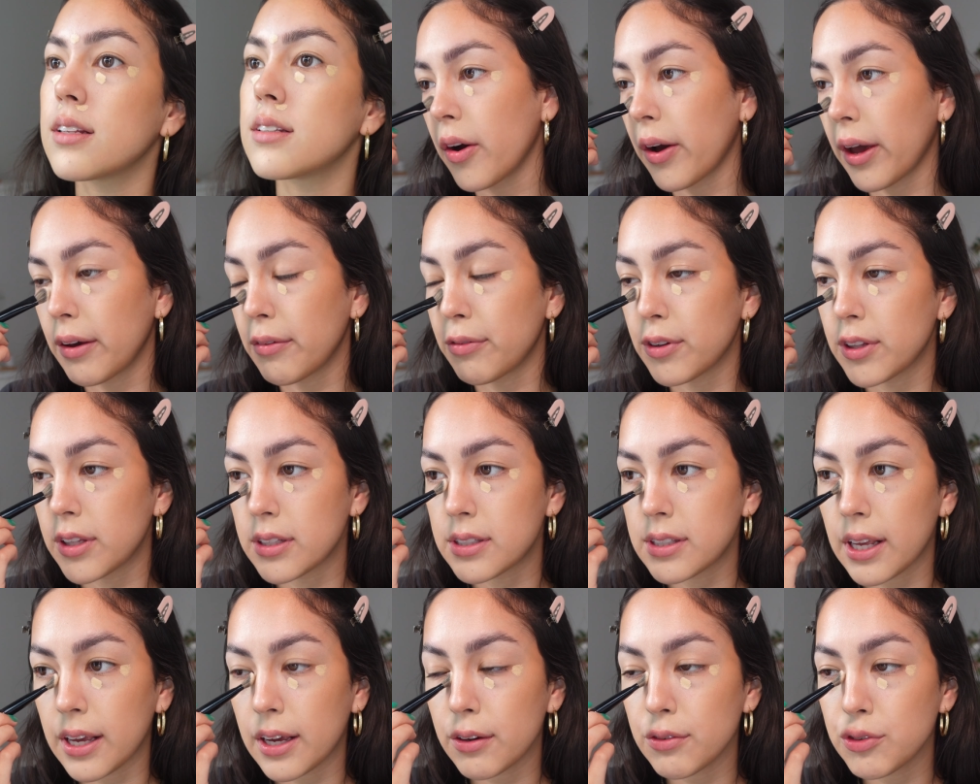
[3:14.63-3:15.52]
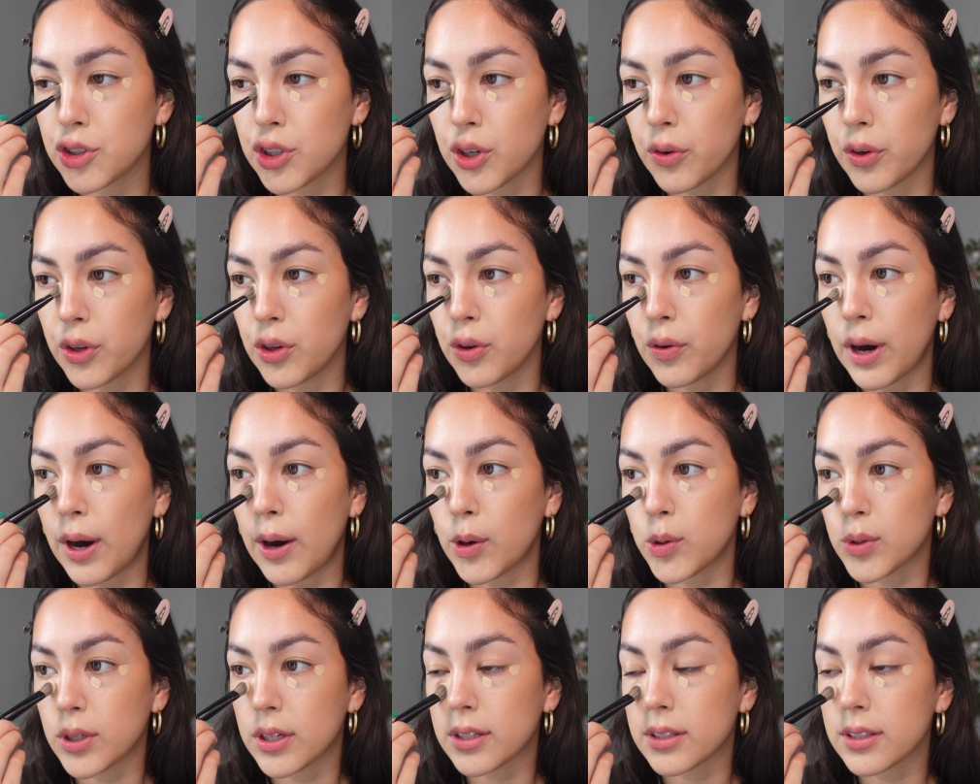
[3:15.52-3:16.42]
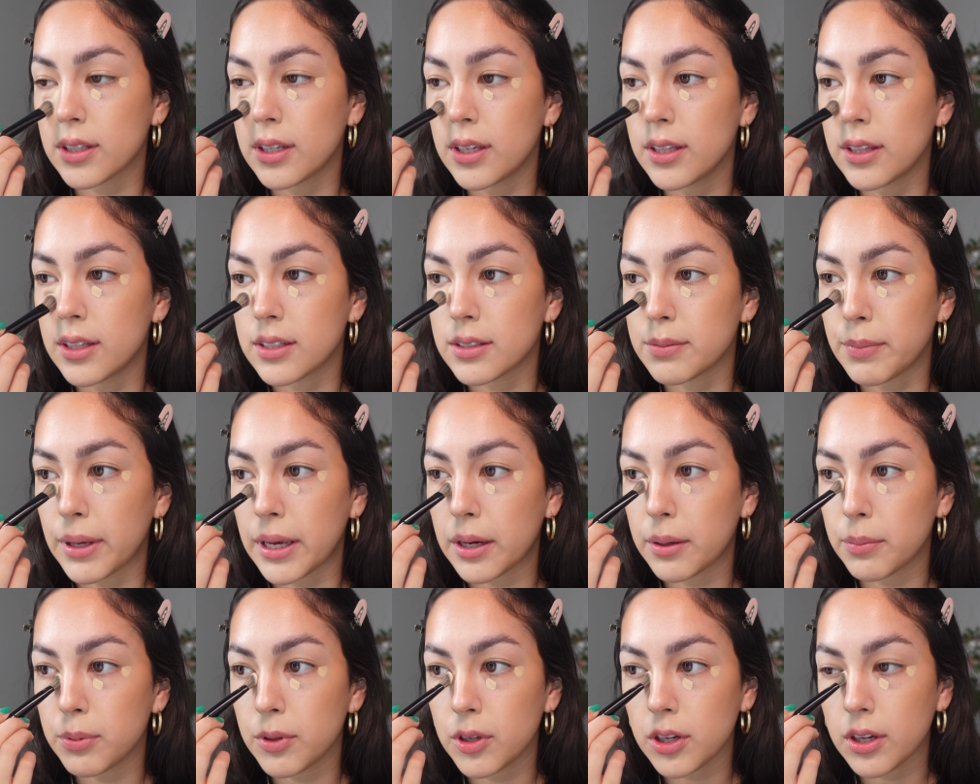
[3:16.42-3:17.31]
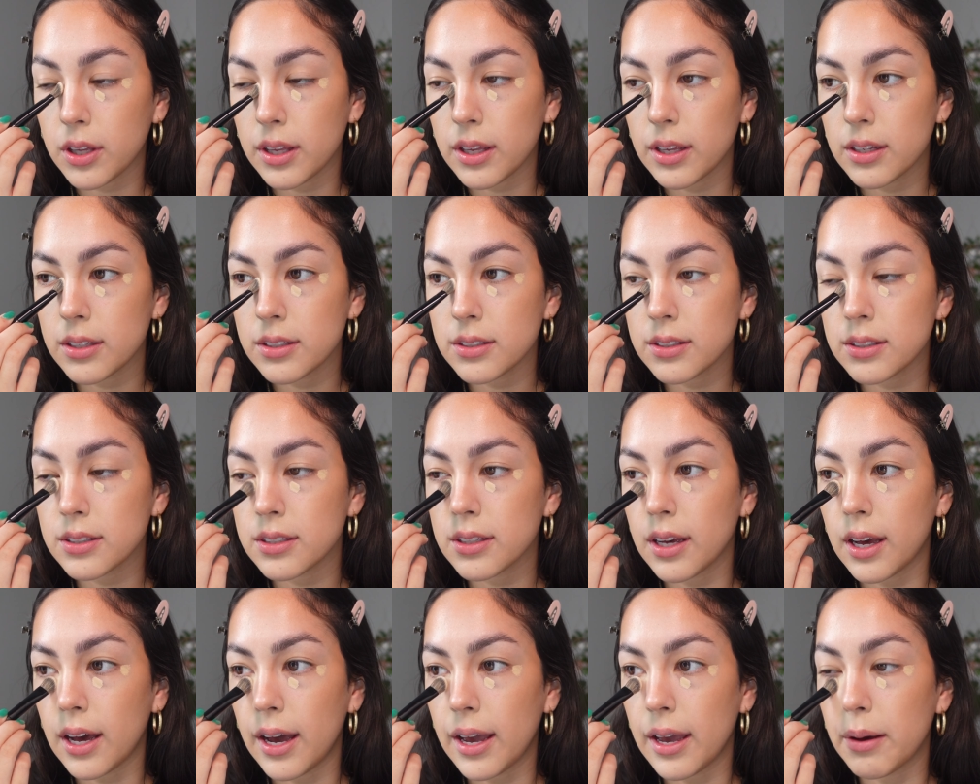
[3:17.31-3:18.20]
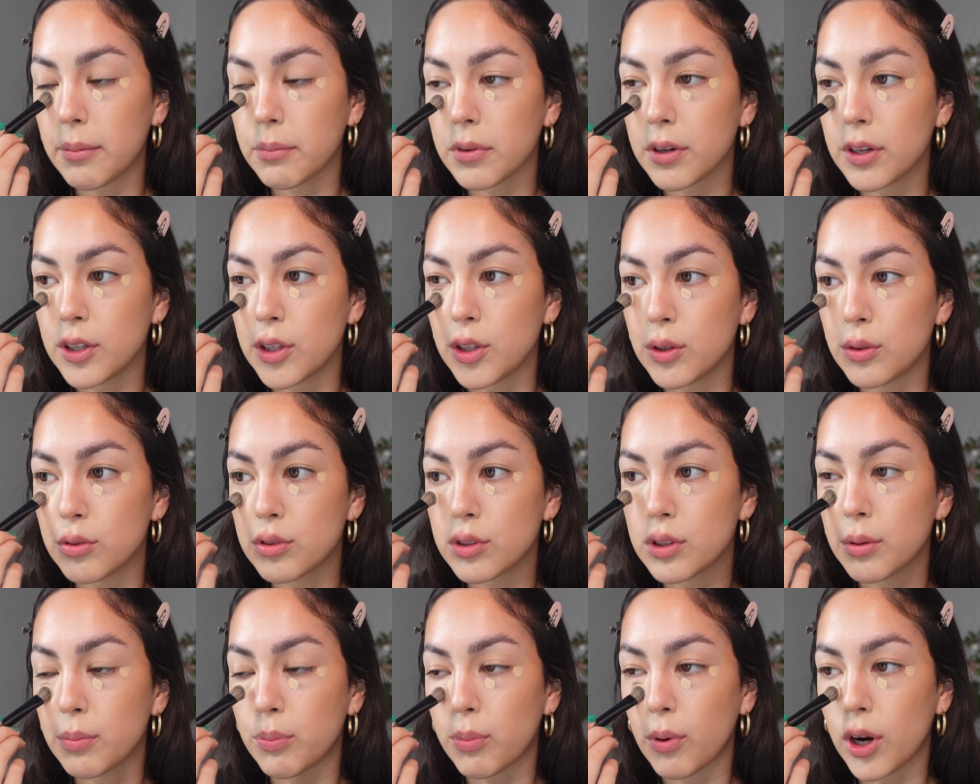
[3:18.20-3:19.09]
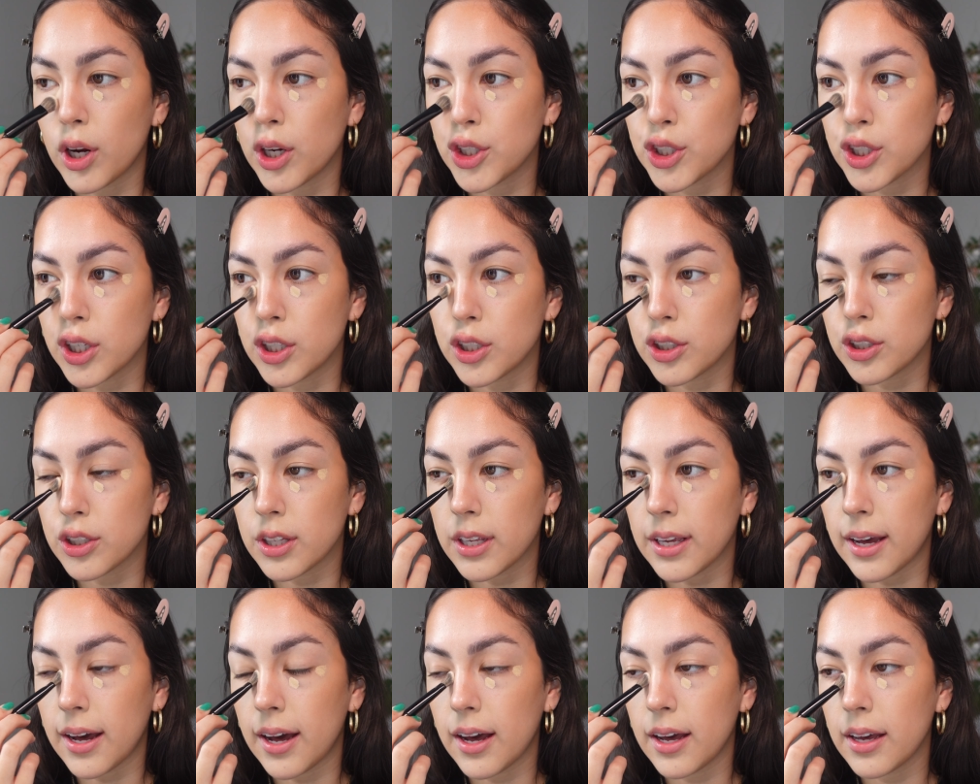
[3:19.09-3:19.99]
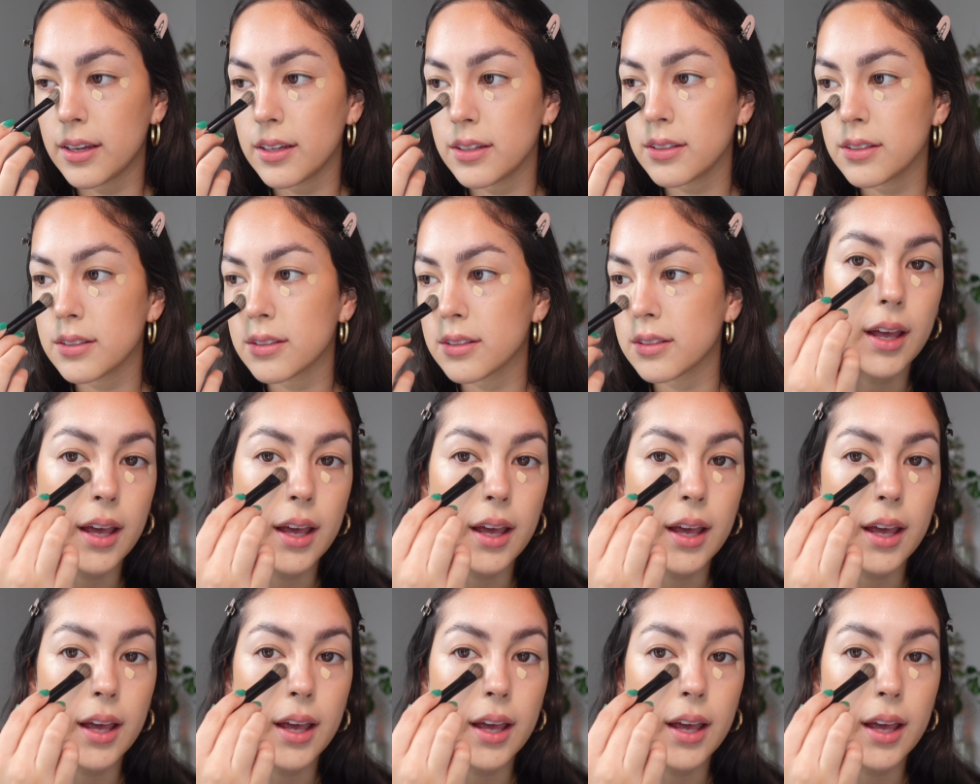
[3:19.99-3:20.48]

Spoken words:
Okay, for the sake of showing you how quickly this makeup look is, I am gonna use the brush under the eyes.